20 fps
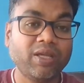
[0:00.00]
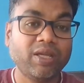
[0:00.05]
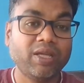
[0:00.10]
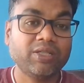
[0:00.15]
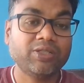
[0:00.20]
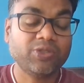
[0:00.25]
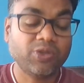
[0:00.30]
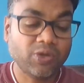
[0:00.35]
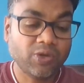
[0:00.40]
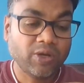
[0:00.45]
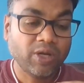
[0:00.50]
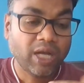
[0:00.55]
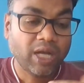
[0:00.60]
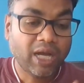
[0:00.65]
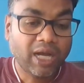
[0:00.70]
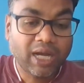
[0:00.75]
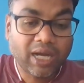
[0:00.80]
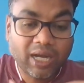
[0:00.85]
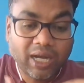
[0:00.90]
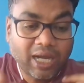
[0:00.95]
So
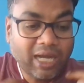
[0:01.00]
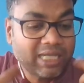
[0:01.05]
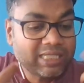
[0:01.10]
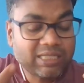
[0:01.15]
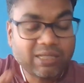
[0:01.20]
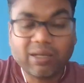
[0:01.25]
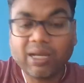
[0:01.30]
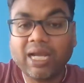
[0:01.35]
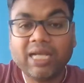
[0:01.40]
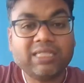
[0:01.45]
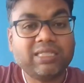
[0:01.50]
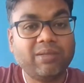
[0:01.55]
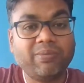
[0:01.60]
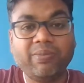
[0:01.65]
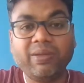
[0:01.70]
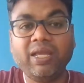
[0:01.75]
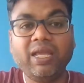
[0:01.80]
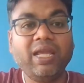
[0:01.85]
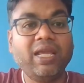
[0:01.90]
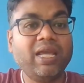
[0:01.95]
as a
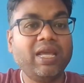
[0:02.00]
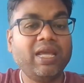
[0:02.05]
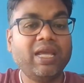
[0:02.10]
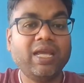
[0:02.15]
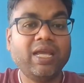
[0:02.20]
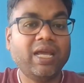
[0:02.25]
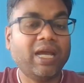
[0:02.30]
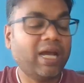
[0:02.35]
BA,